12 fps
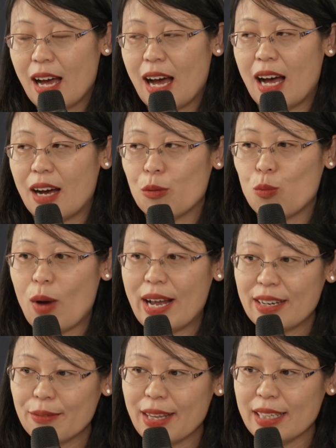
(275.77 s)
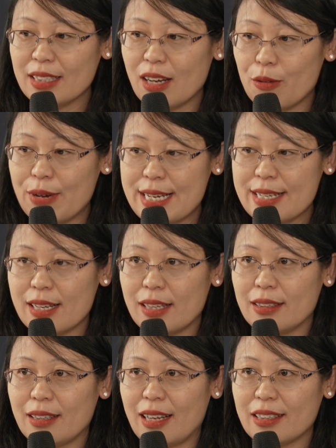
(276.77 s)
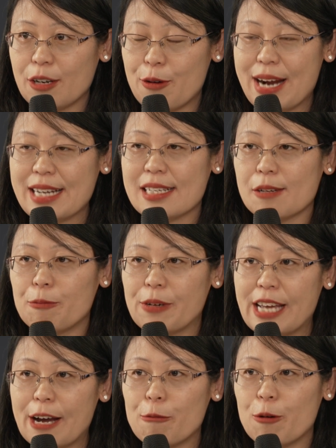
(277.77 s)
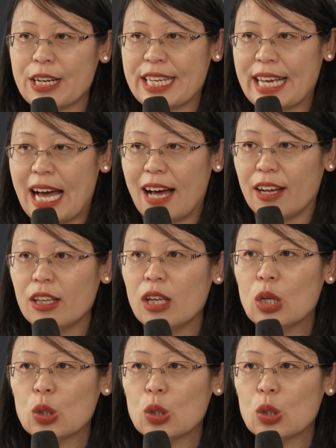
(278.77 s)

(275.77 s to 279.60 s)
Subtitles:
One of the innovation direction we are working on